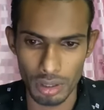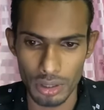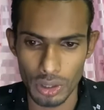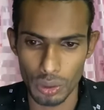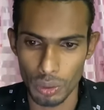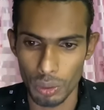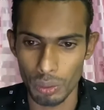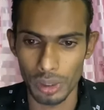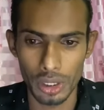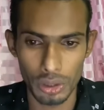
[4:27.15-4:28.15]
So
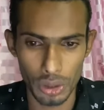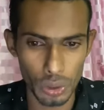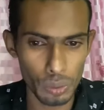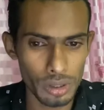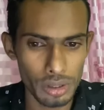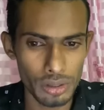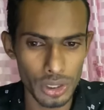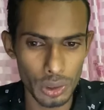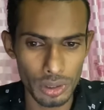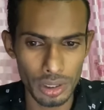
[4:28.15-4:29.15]
in student
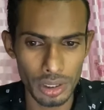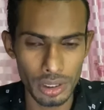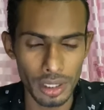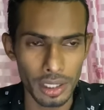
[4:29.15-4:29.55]
resources,